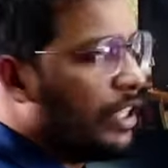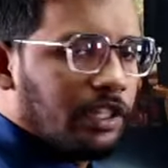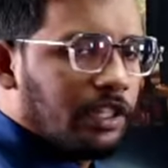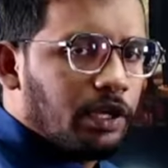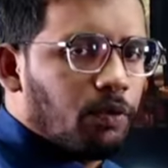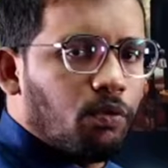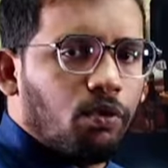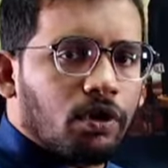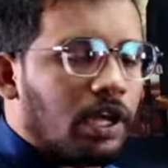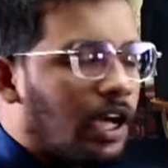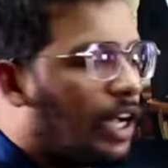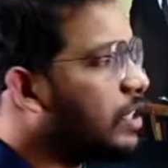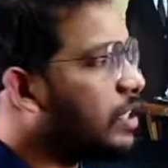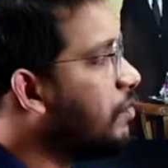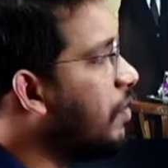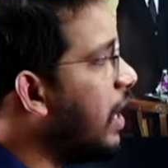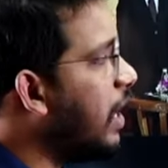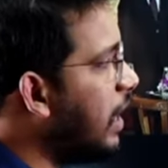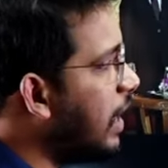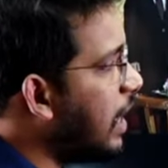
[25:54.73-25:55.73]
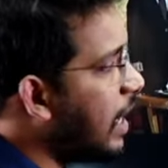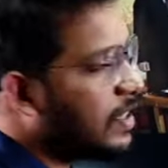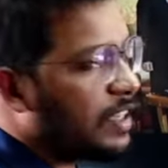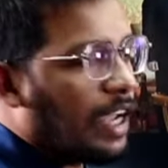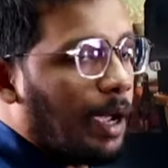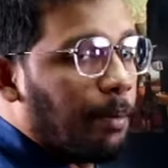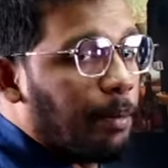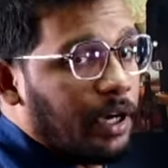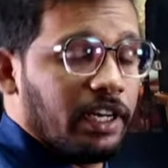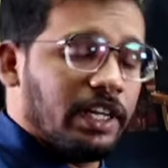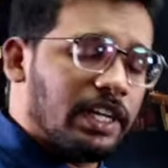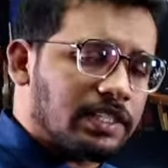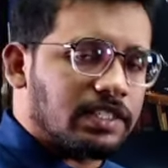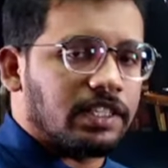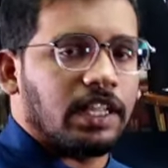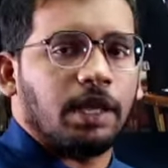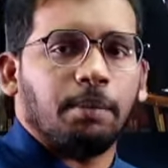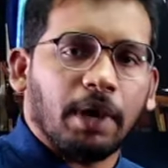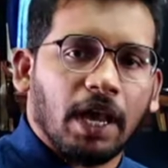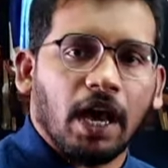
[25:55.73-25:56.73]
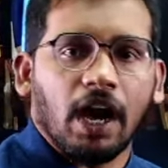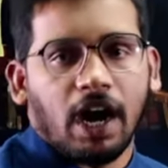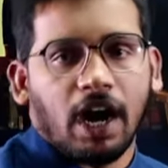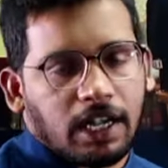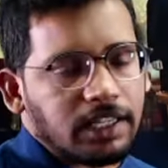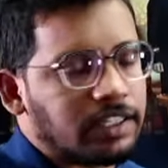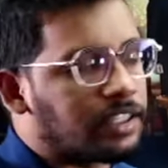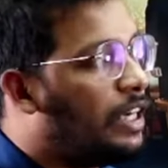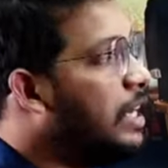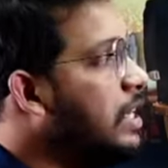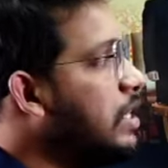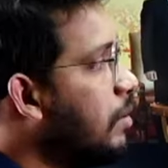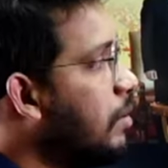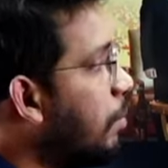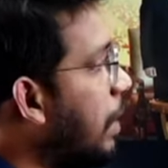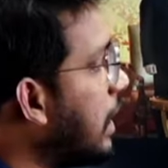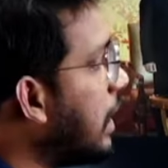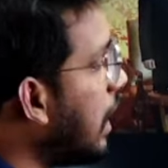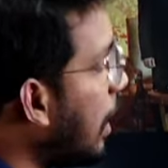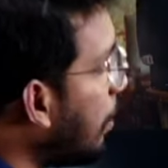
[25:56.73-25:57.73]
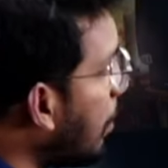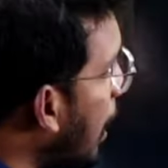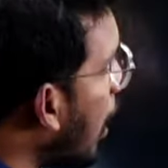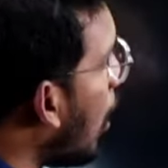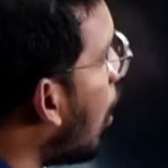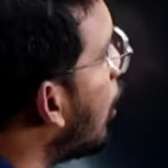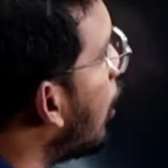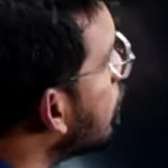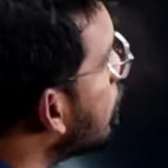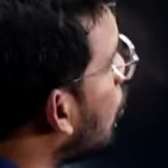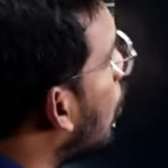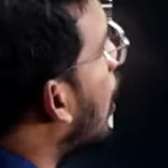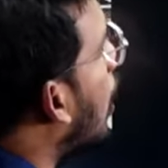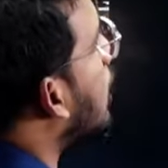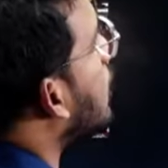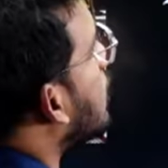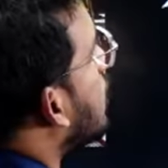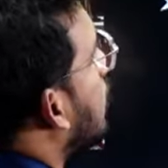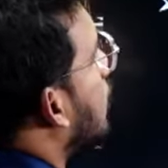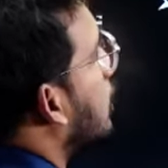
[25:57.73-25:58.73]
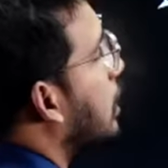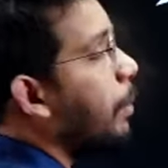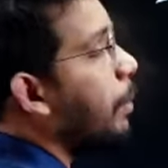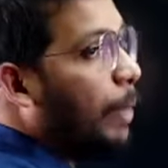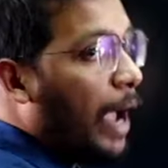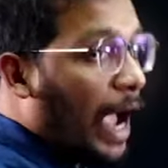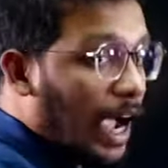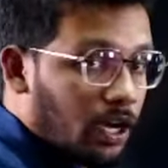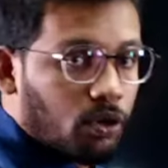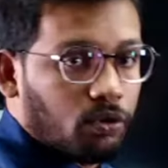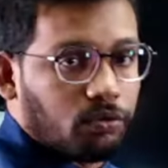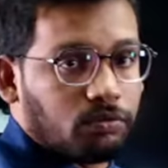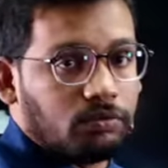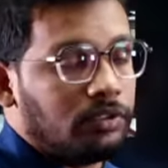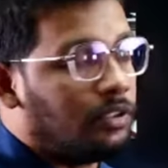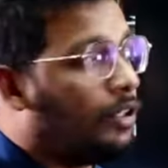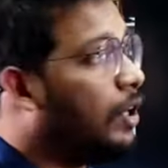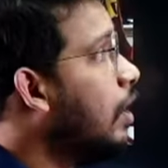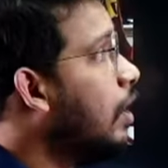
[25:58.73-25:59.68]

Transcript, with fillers: They won't ask where it has happened. Yes, they may ask, but they may also ask the background.